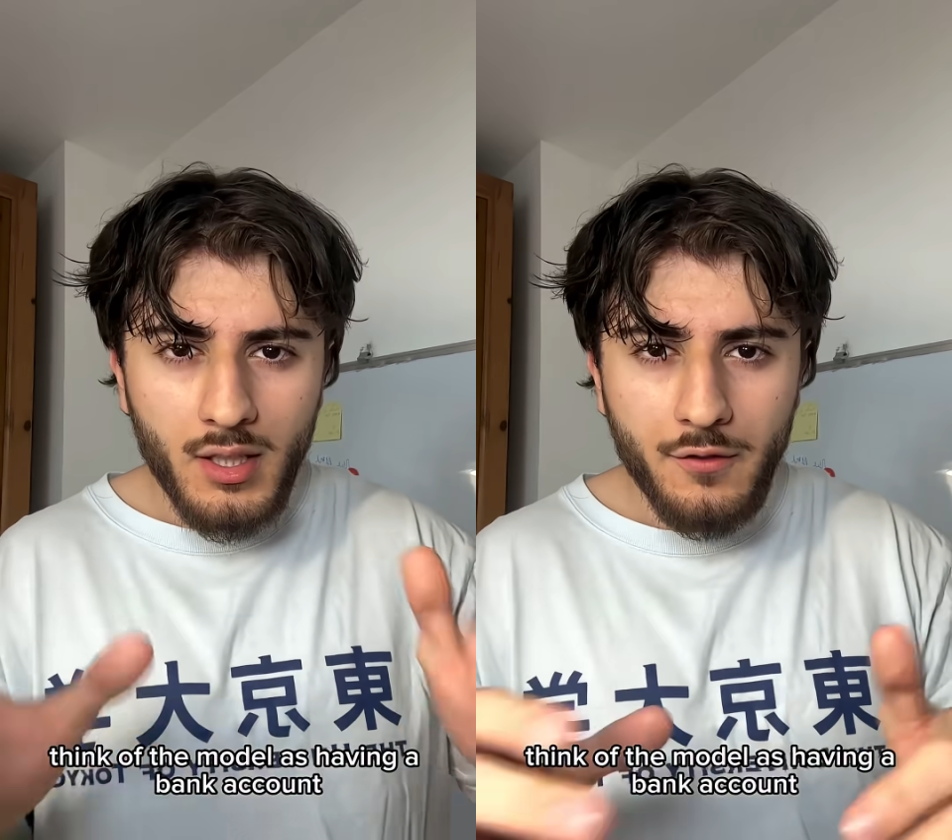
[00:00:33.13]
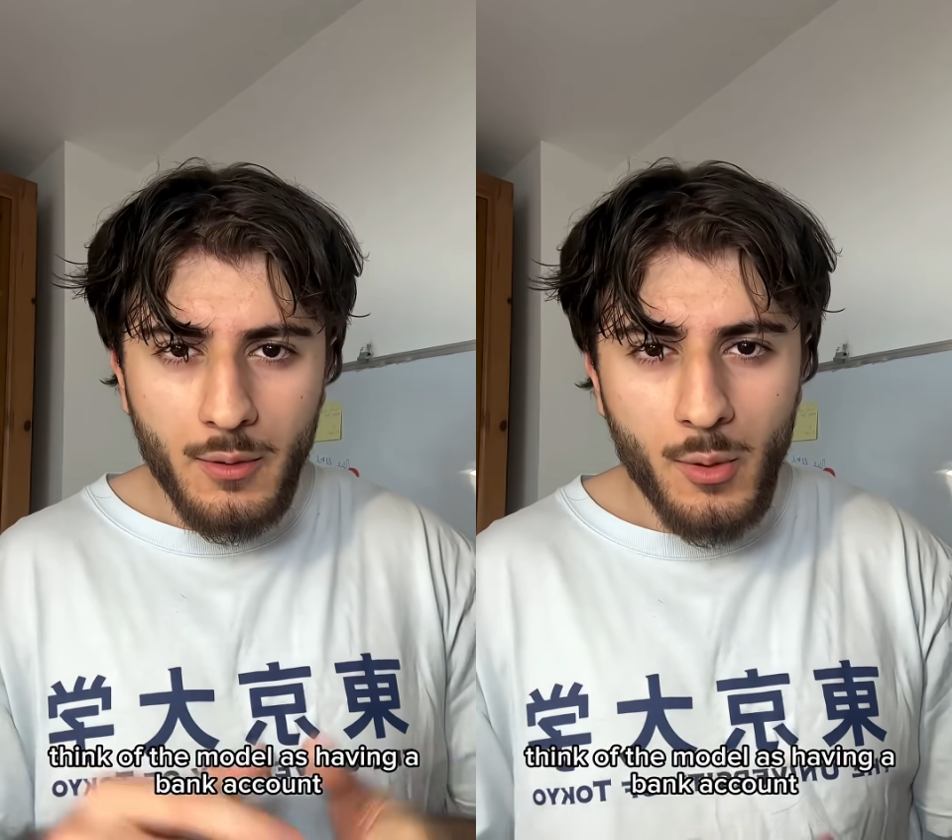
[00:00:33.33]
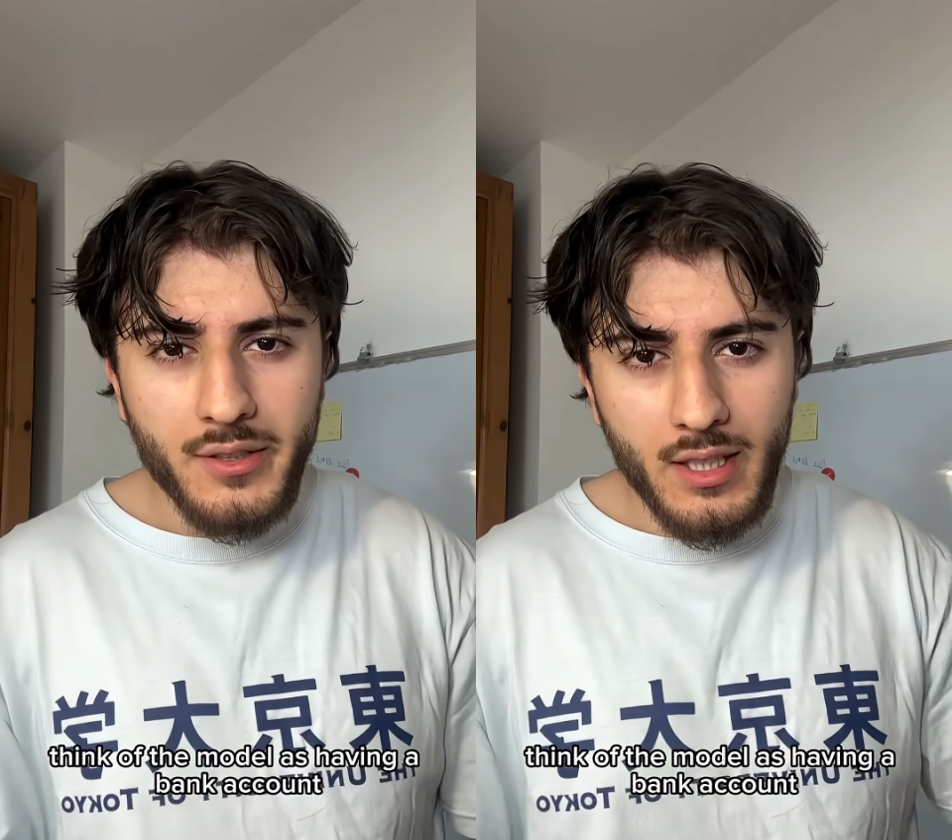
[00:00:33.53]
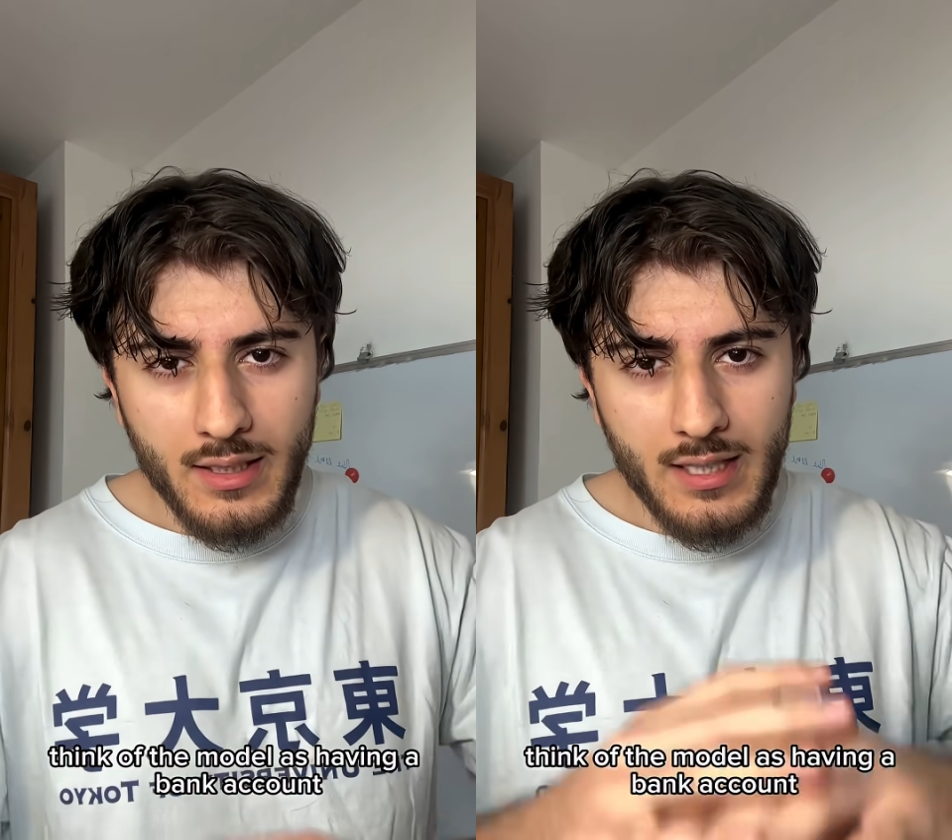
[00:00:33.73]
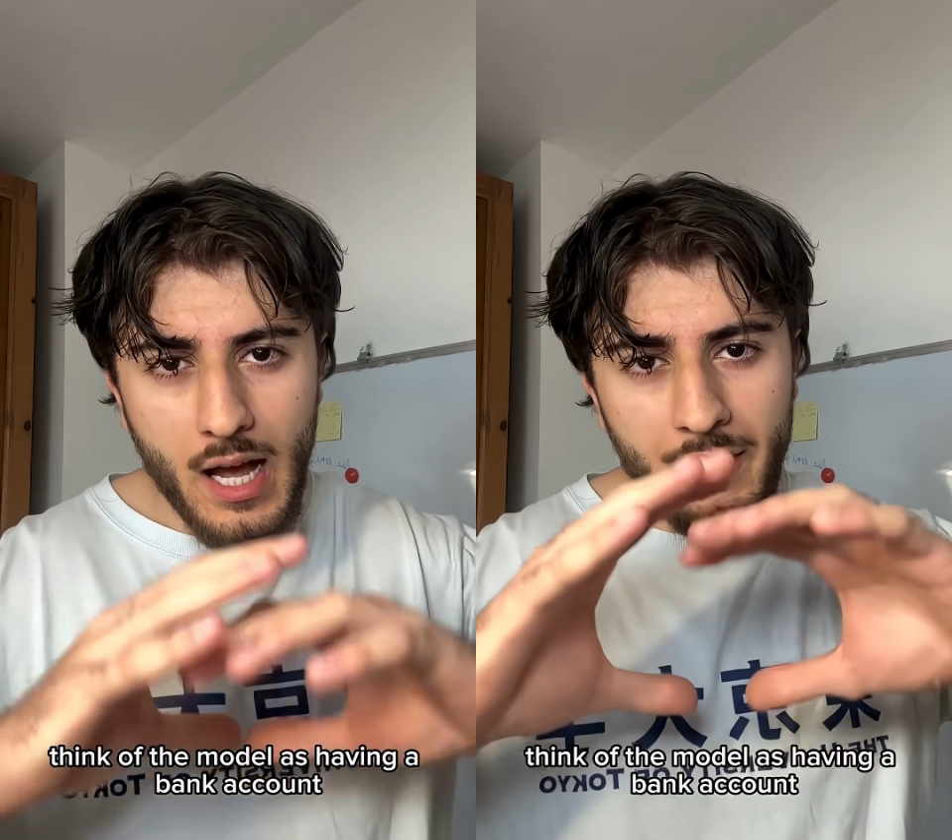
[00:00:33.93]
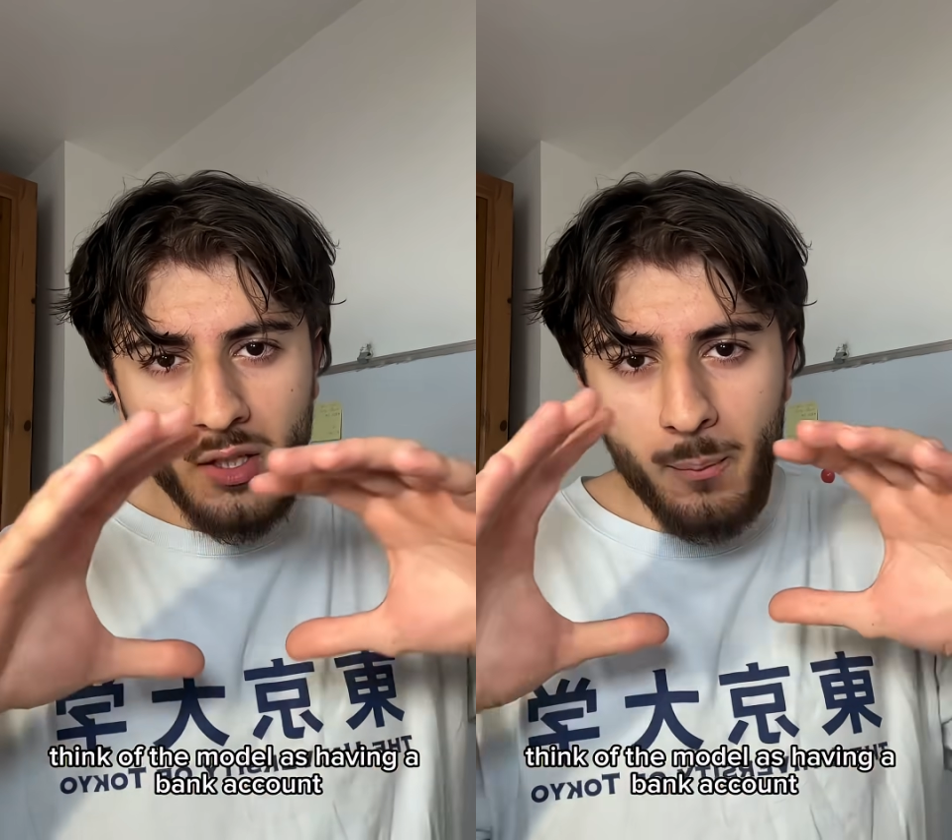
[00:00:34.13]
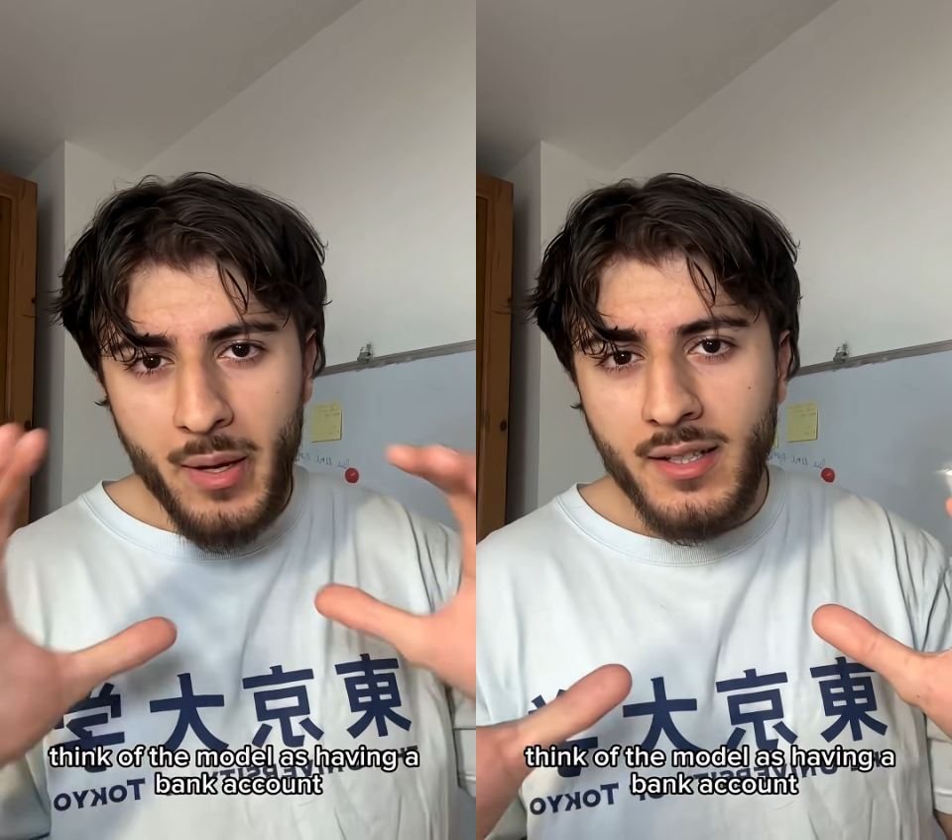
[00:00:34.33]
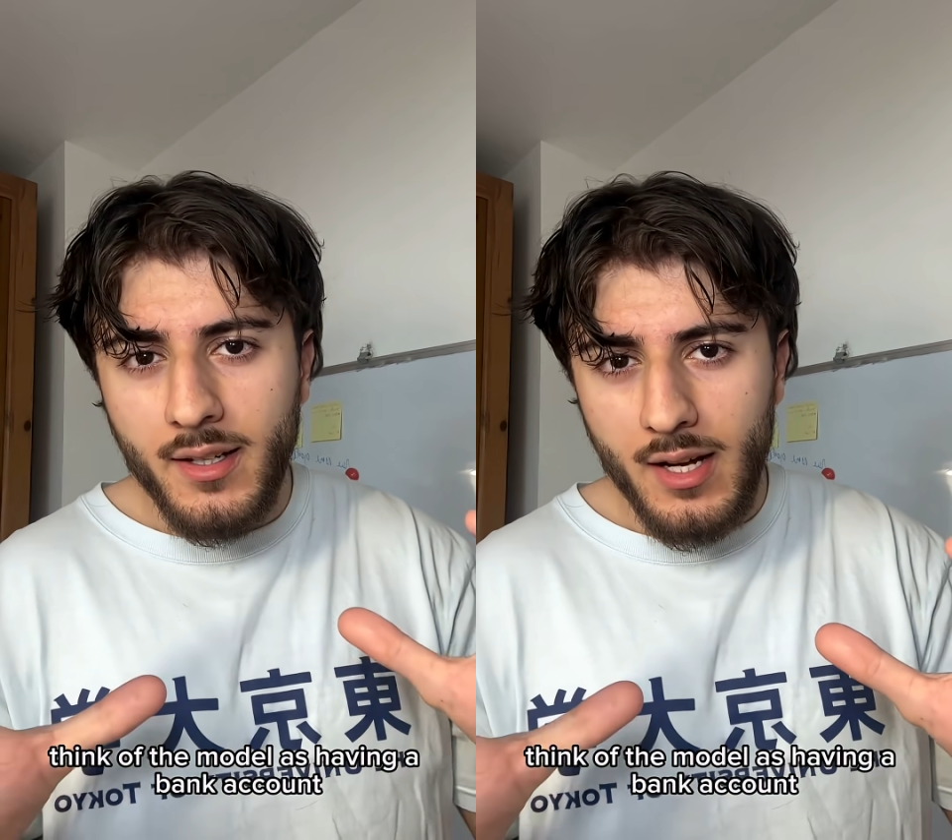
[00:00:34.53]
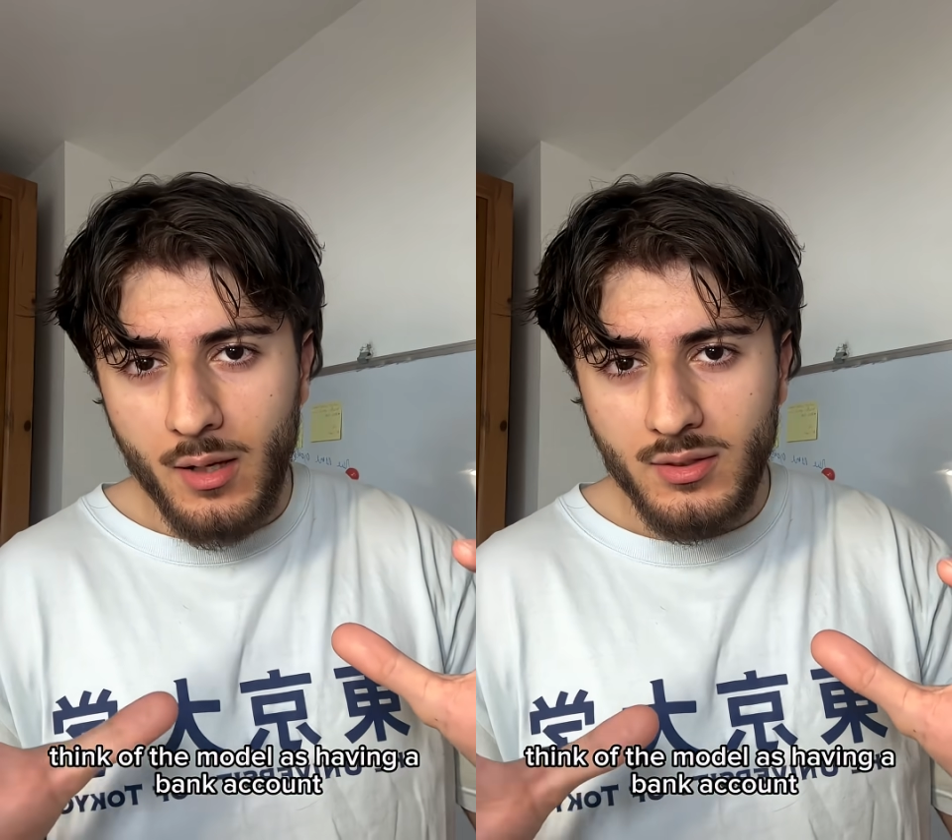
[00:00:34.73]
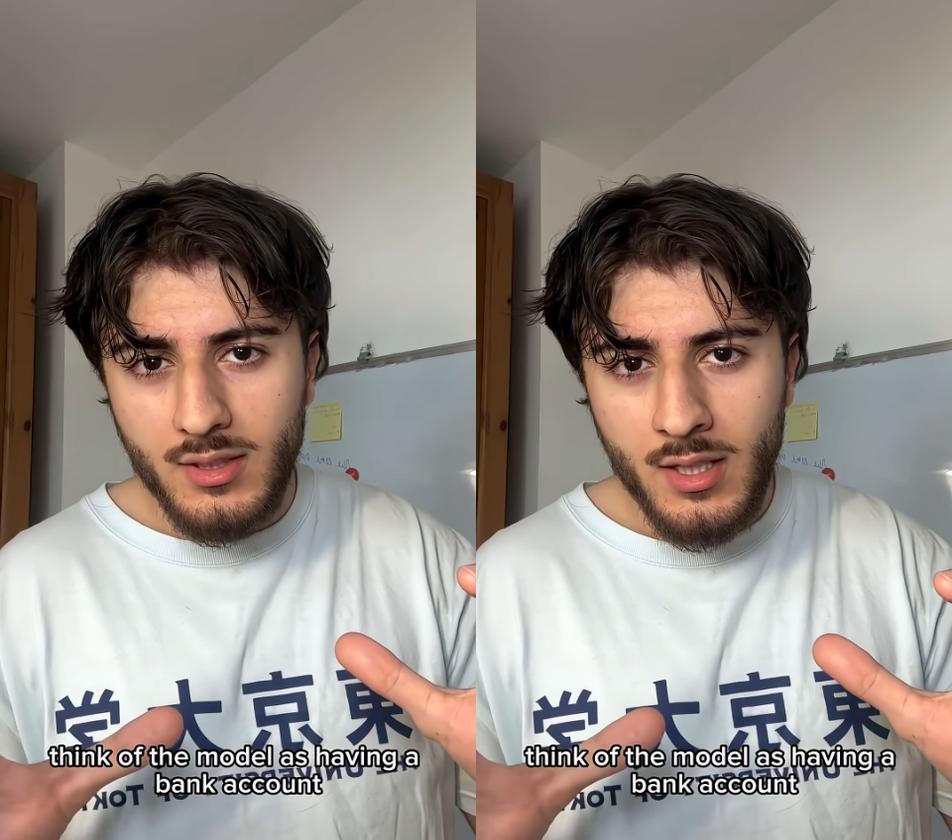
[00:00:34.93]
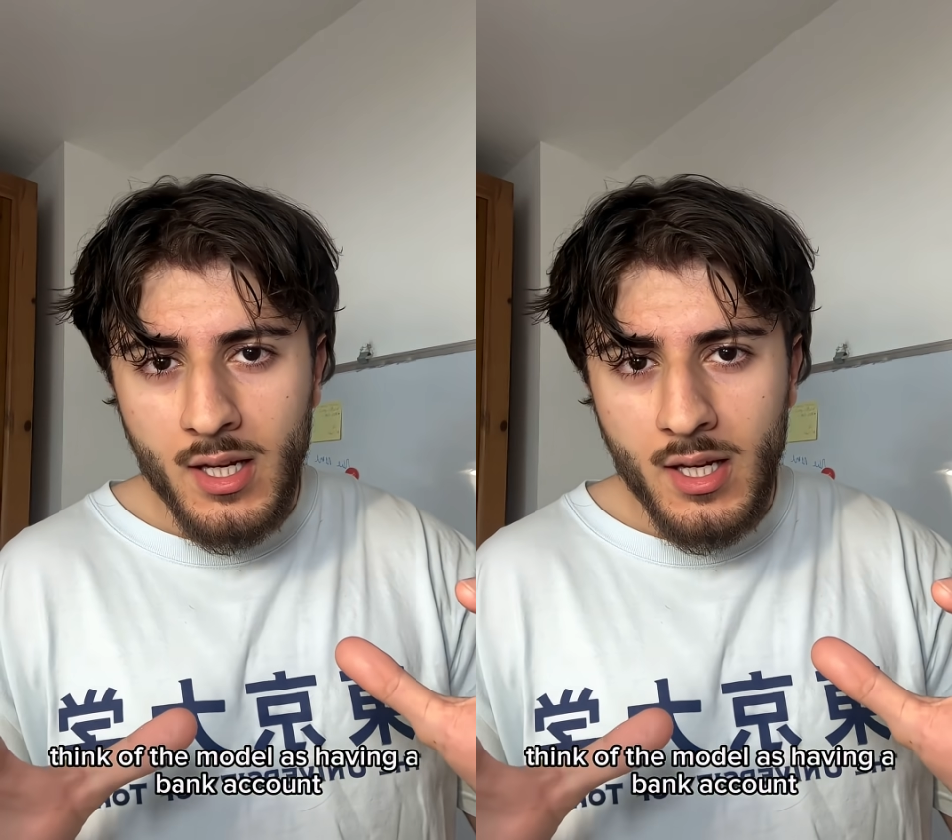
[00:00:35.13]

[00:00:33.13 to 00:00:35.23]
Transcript: of the model as having a bank account.